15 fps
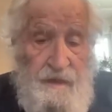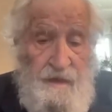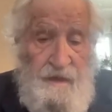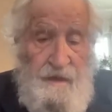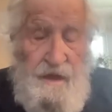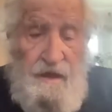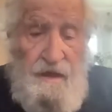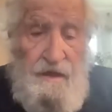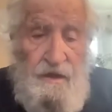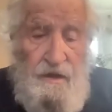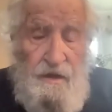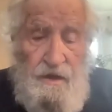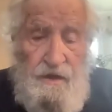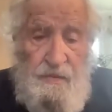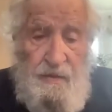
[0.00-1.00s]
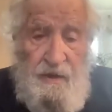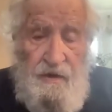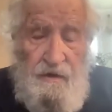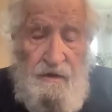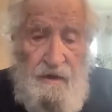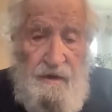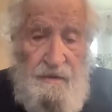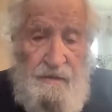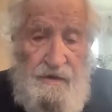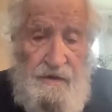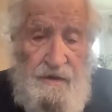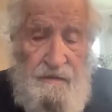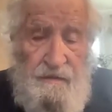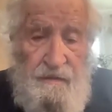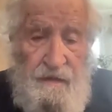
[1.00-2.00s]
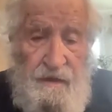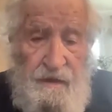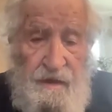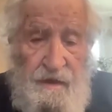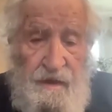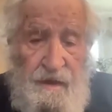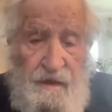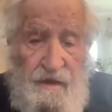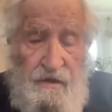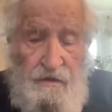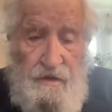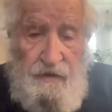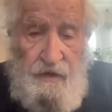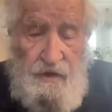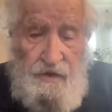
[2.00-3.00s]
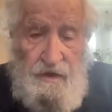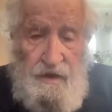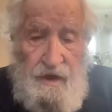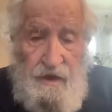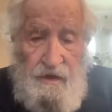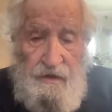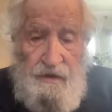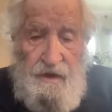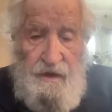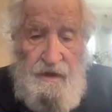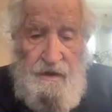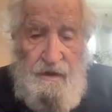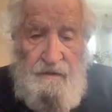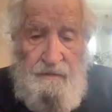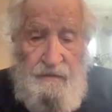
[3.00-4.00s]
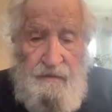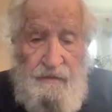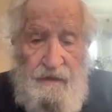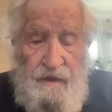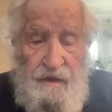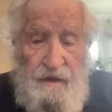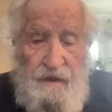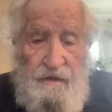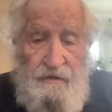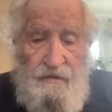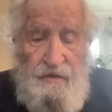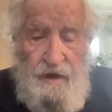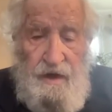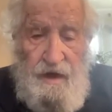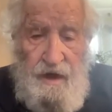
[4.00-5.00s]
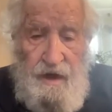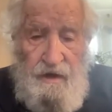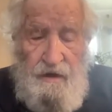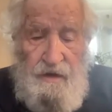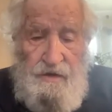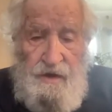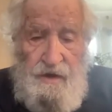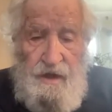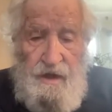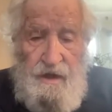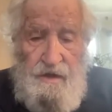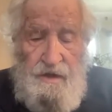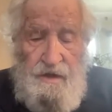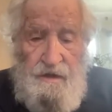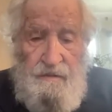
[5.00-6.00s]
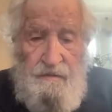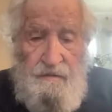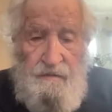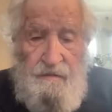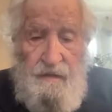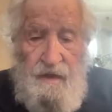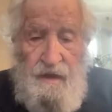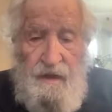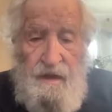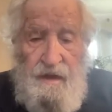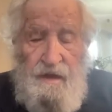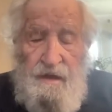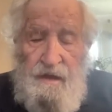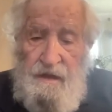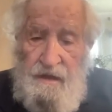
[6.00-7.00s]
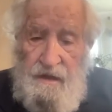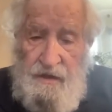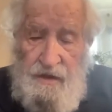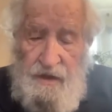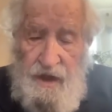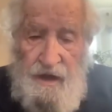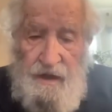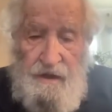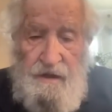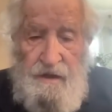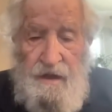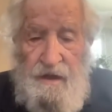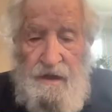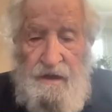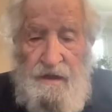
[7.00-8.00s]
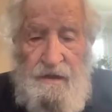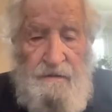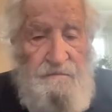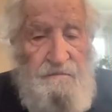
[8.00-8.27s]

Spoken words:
Take a look at his programs: universal health care, free higher education, child care.